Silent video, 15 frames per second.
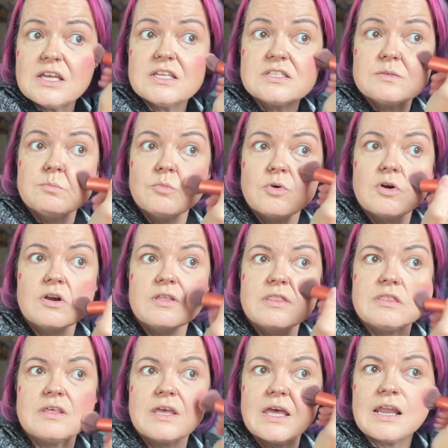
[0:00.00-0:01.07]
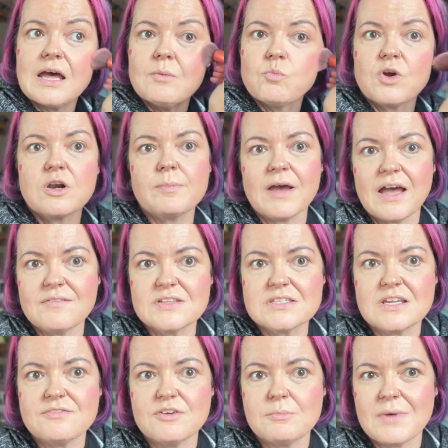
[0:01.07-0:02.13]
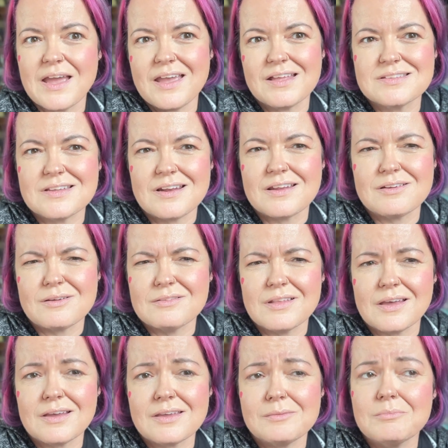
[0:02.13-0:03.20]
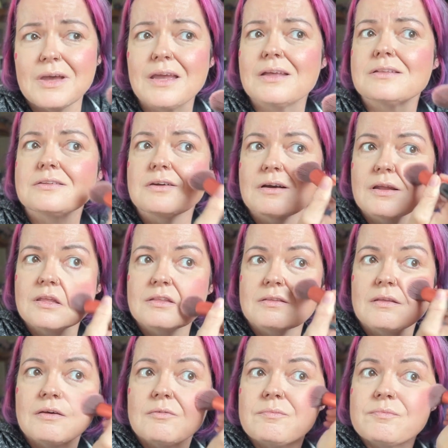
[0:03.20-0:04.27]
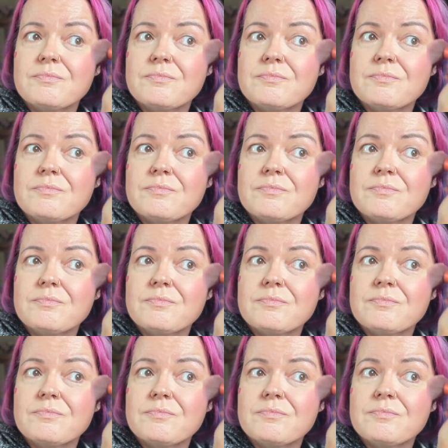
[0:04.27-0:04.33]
It's more that I'm worried about having stuff on my hands and I don't like getting my hands dirty. So